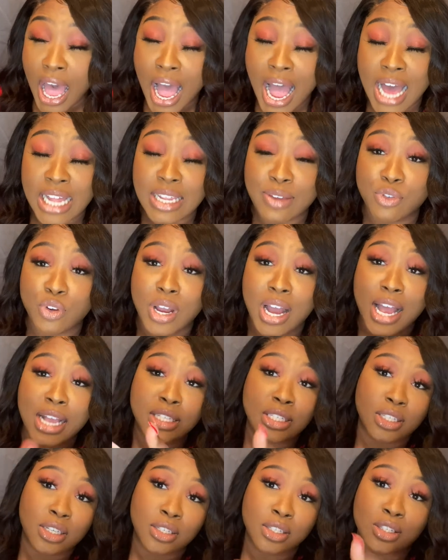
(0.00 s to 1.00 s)
I love you guys
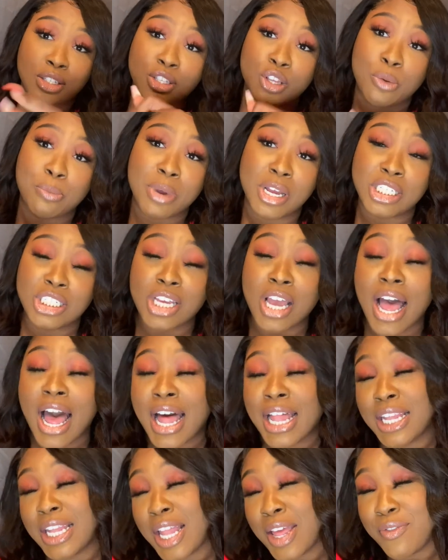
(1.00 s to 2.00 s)
so much.
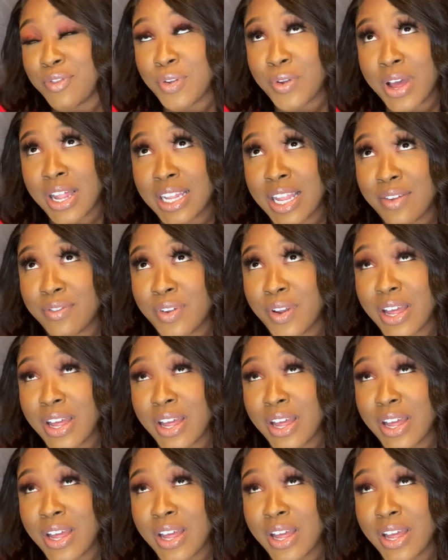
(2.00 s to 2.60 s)
I love you. I love you.